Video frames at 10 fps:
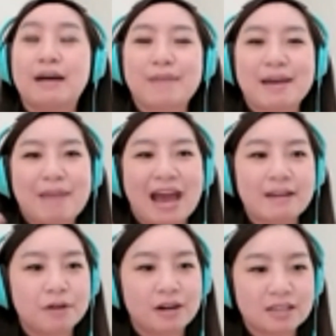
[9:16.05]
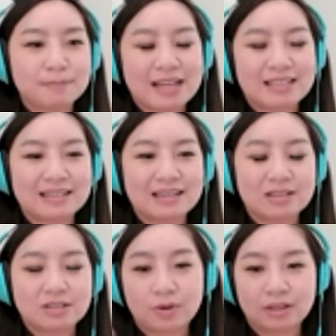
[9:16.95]
my patent bar
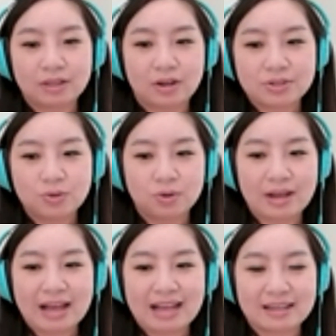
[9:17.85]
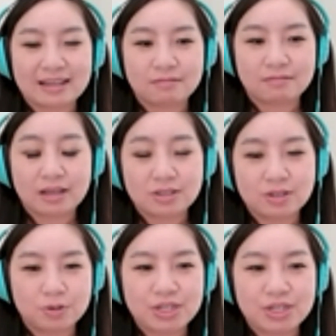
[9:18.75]
expenses or law school as a
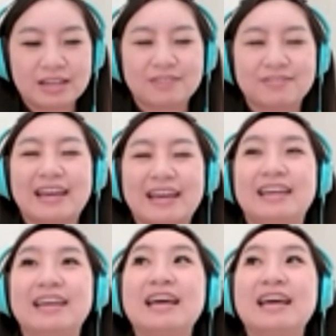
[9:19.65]
associate, right?